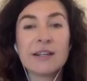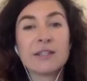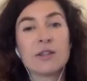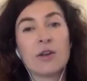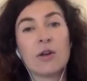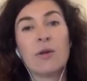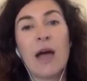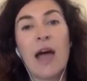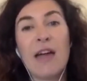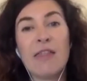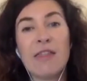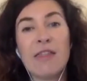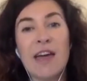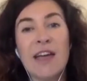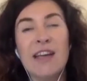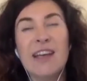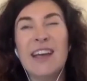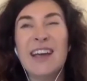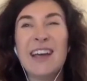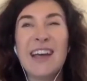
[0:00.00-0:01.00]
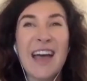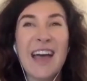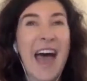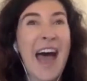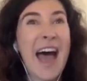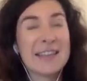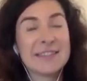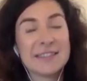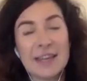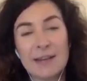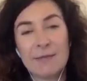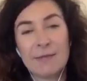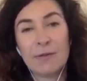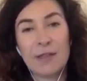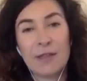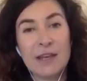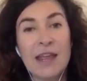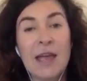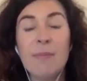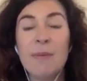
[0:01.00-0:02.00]
So are they asking for
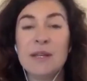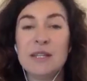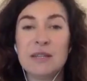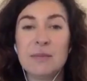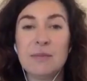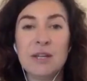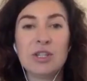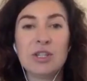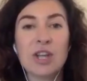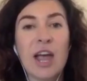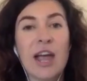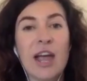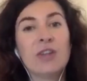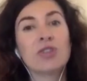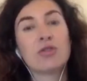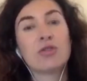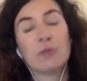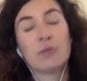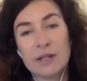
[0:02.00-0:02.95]
their nappy to be changed or